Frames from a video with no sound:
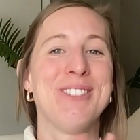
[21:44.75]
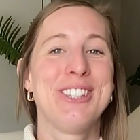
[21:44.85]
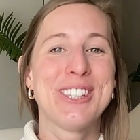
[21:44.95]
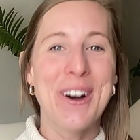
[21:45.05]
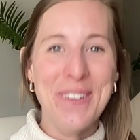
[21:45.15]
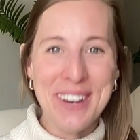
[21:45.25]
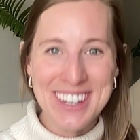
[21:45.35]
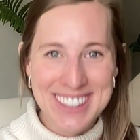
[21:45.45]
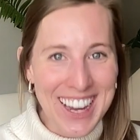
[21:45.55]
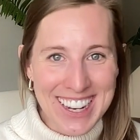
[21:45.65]
so
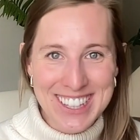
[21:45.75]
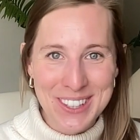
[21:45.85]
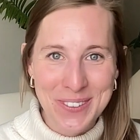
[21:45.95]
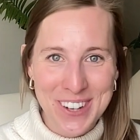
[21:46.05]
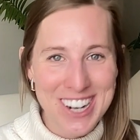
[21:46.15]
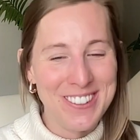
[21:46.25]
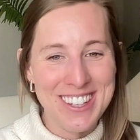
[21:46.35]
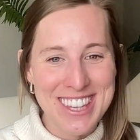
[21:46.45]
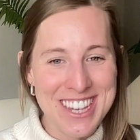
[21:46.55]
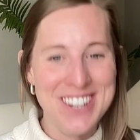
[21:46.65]
excited to work
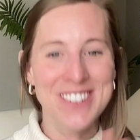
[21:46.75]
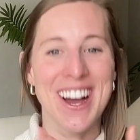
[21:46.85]
with you.